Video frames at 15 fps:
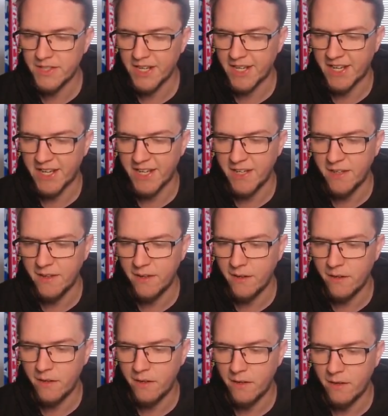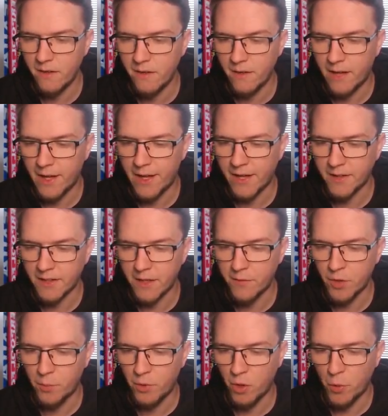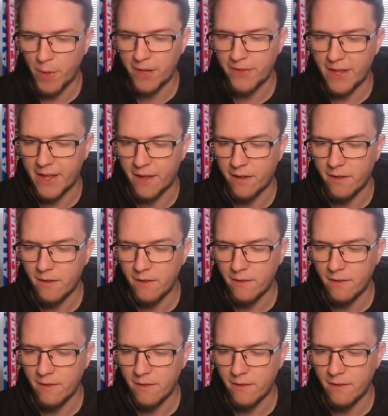techie and giving the ball away there.